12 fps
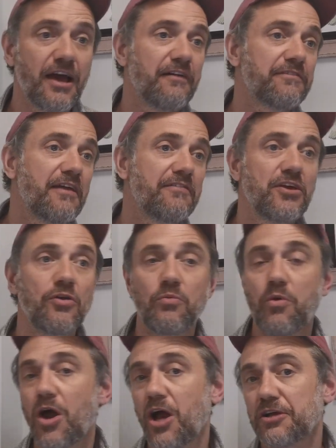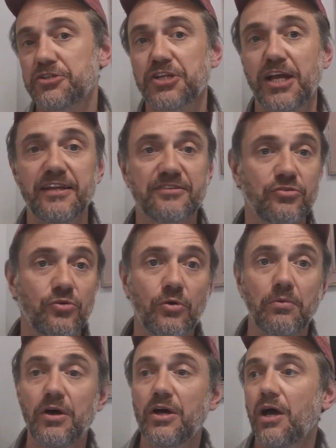of giving you worksheets
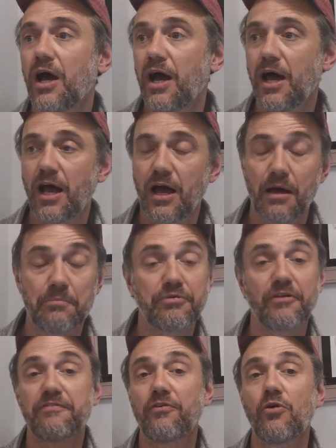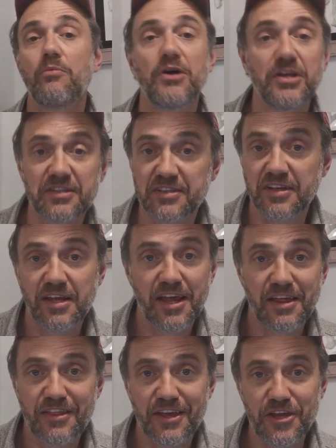or uh, proformas
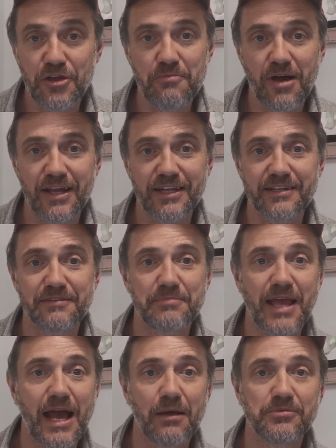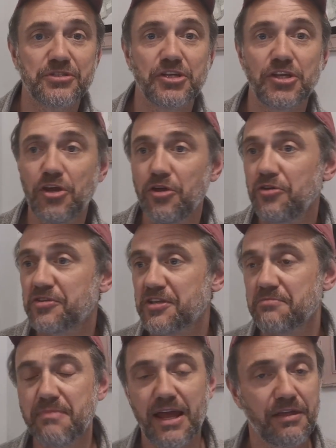that you might be able to use
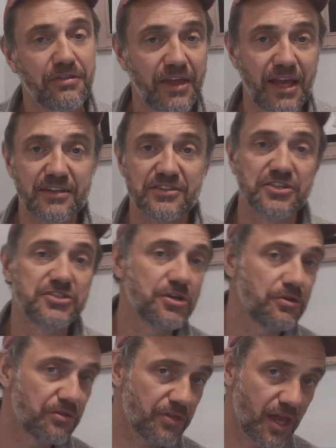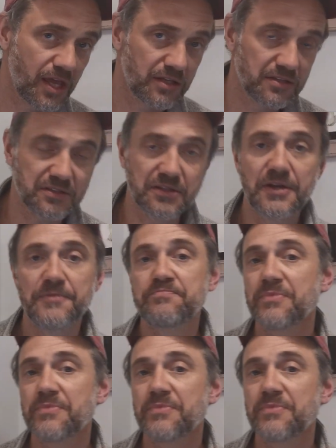to make things, to do things,